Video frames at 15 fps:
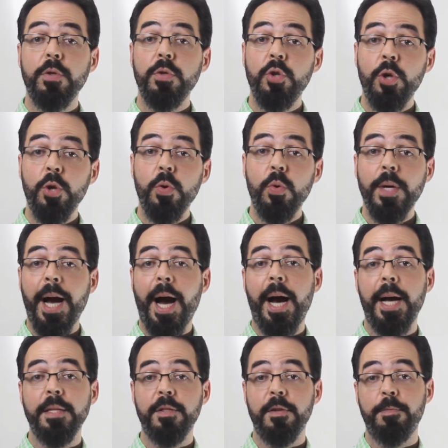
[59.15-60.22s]
two
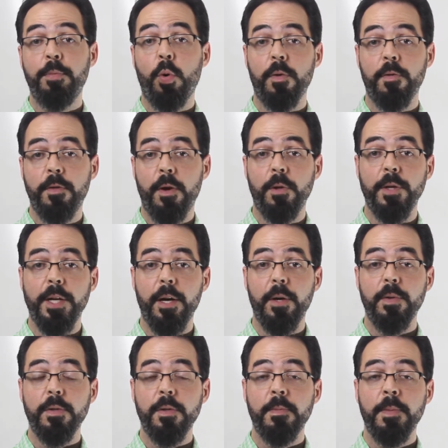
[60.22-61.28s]
kinds of
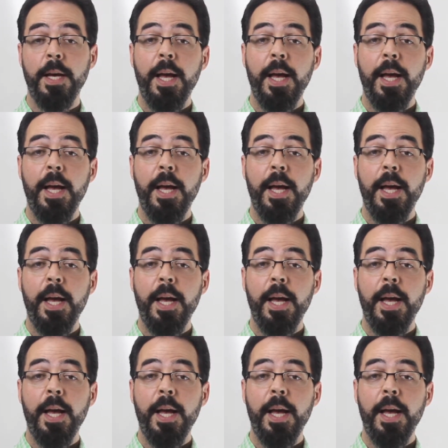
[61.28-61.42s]
portfolios.